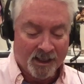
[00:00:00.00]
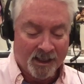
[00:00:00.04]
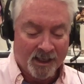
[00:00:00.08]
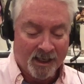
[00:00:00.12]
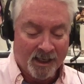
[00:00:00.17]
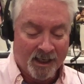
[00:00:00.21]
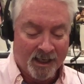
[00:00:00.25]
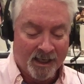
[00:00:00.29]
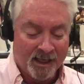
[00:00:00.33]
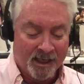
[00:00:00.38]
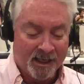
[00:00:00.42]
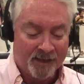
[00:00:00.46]

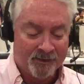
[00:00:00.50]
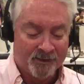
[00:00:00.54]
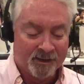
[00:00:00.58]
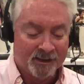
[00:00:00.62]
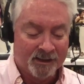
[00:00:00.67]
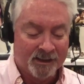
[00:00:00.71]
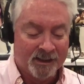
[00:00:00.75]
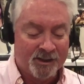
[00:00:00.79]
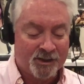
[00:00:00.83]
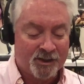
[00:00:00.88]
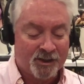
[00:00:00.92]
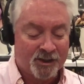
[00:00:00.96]
and the
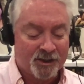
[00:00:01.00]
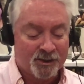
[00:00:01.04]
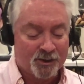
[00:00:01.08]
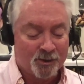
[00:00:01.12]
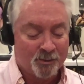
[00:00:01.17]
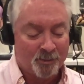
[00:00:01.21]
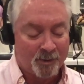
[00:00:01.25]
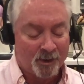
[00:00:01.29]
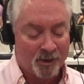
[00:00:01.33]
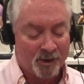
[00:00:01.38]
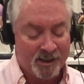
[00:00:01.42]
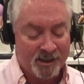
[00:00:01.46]
Legion of
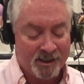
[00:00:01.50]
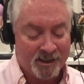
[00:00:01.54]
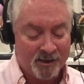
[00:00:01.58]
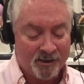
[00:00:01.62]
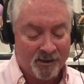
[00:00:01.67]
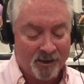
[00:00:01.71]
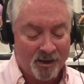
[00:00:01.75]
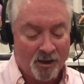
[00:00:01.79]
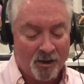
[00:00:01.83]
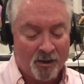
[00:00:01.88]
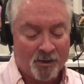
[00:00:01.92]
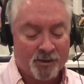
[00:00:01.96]

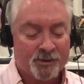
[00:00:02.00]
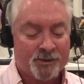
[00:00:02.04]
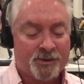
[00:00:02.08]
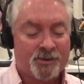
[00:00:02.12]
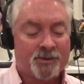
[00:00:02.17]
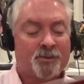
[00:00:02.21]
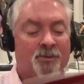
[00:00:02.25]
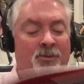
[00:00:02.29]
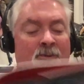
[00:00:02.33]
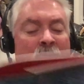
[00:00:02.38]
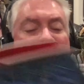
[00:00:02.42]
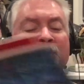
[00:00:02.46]

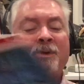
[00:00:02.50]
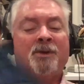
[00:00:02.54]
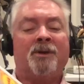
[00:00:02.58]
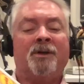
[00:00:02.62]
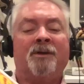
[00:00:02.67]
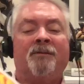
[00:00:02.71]
Superheroes were